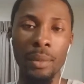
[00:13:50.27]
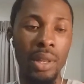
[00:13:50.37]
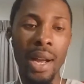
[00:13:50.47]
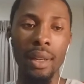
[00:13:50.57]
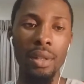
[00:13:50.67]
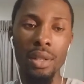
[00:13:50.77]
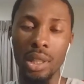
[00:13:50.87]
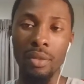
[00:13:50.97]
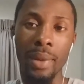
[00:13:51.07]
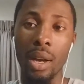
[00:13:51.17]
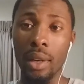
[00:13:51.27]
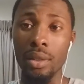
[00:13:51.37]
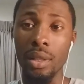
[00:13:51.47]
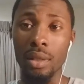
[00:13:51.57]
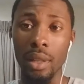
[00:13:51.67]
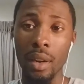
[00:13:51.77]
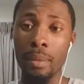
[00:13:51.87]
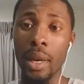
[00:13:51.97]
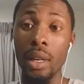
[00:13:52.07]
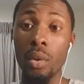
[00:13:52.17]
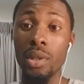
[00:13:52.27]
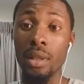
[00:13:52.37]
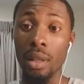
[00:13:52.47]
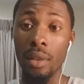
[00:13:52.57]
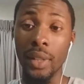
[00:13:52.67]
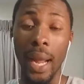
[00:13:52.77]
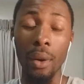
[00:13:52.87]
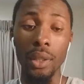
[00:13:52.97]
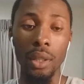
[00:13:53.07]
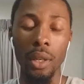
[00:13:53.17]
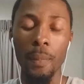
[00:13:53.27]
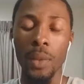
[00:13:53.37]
They're not going to just leave him out, because everybody knows he's a loved character.